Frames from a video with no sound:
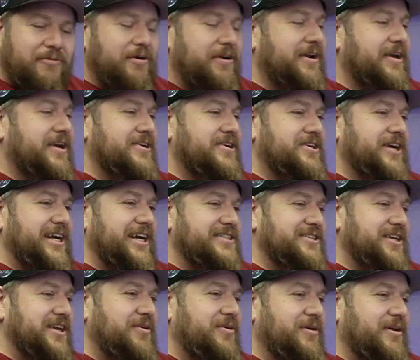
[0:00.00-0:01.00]
to
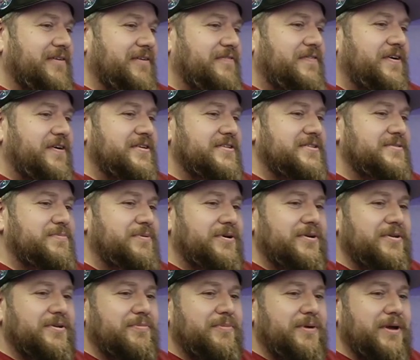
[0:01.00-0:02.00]
congratulate you on
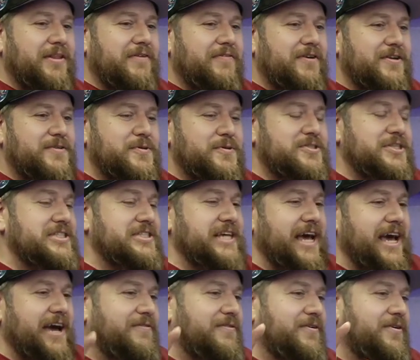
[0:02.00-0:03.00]
being the first person that's
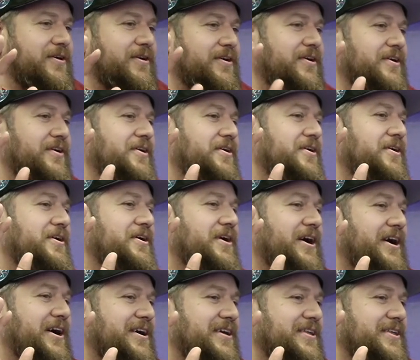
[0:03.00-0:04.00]
ever
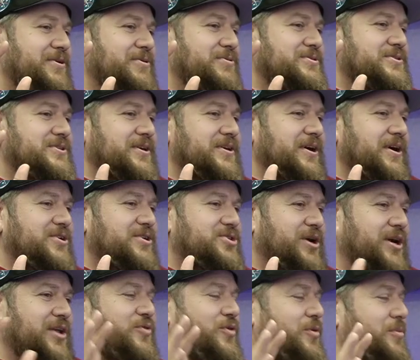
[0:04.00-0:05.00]
used
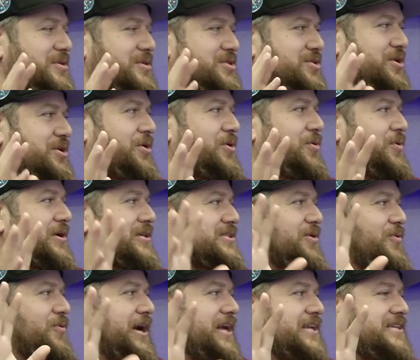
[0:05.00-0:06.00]
Transformers 2 as a
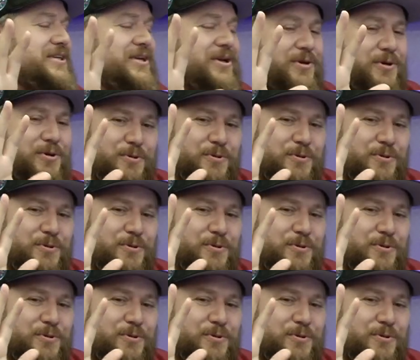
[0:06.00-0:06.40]
way to